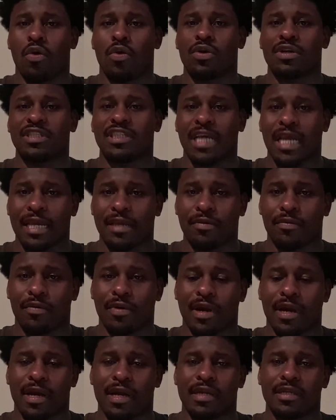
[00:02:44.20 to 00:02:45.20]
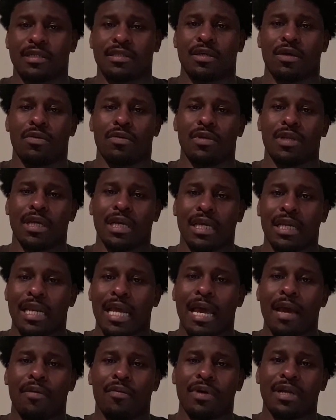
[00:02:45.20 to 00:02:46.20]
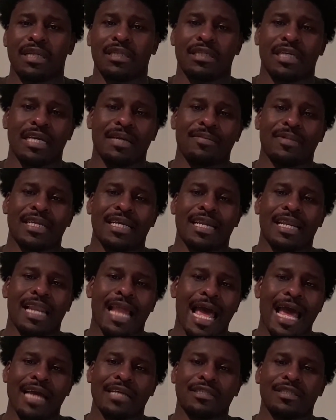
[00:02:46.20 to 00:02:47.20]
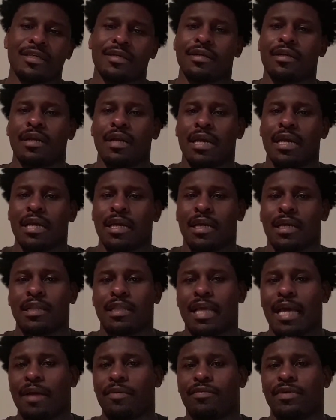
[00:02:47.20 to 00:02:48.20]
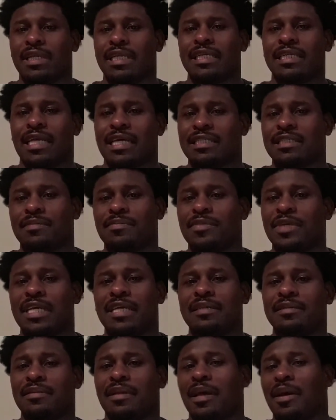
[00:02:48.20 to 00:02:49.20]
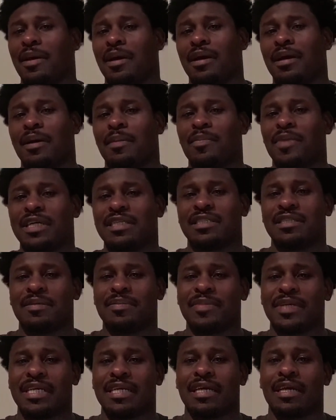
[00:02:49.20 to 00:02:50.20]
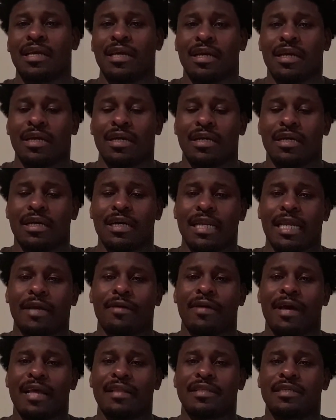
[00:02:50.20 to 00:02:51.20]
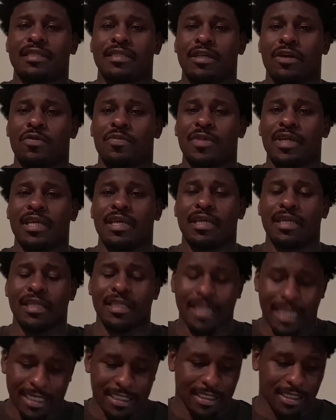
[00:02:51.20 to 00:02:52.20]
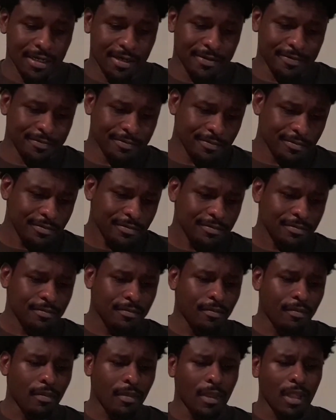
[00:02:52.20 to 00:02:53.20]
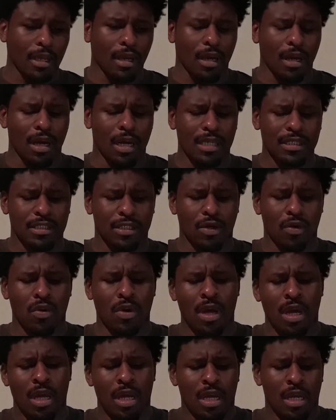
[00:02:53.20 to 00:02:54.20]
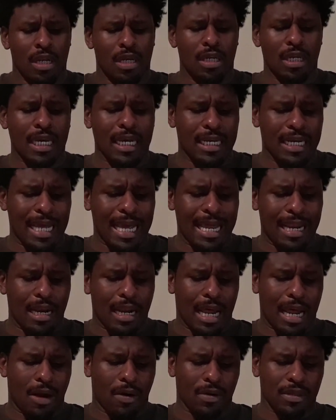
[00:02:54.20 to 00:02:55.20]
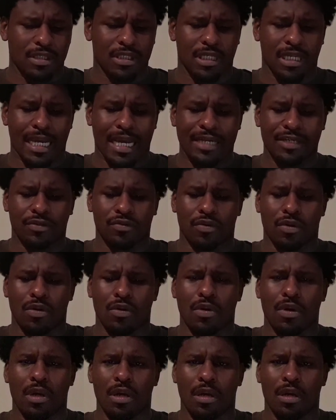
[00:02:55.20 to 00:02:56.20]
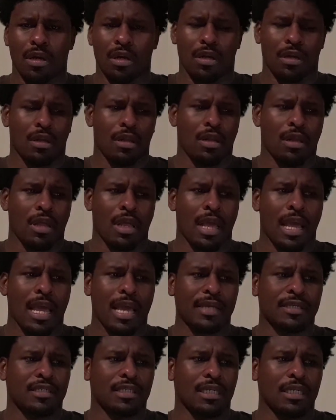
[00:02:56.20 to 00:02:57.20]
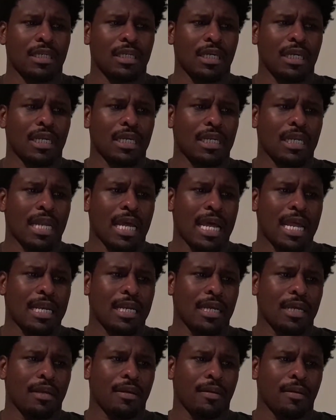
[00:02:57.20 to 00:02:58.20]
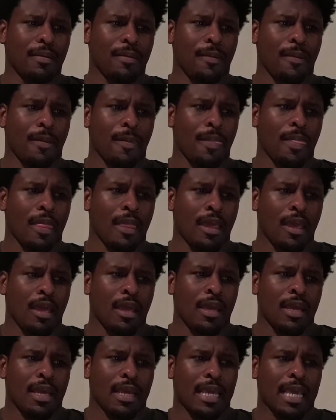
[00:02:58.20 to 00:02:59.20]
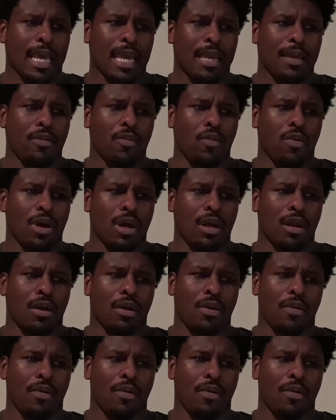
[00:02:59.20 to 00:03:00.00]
or January. So looking at what a team did last year, that really doesn't mean much to me. They're going to have to show me this year. So looking at our schedule, actually looking at it, game 1